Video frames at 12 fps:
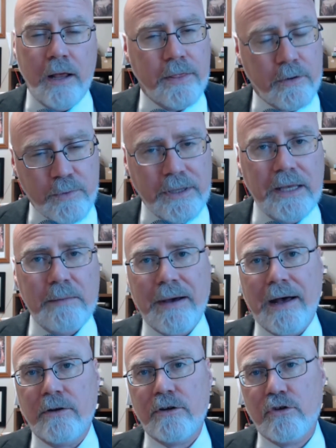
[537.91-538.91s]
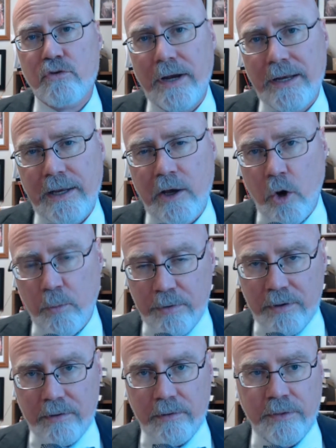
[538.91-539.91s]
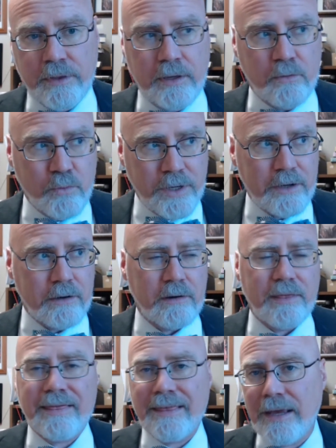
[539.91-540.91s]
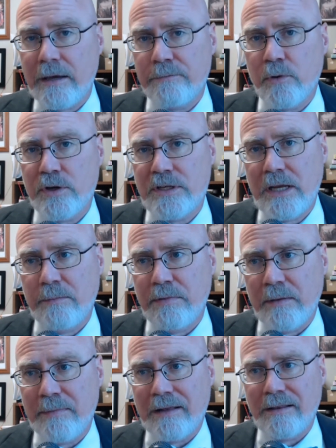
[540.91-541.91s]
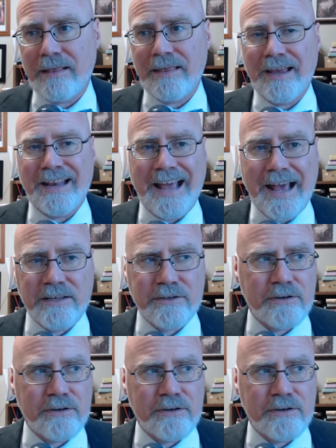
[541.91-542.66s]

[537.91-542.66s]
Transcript: They're really about trying to help the reader think more deeply about the thing and ask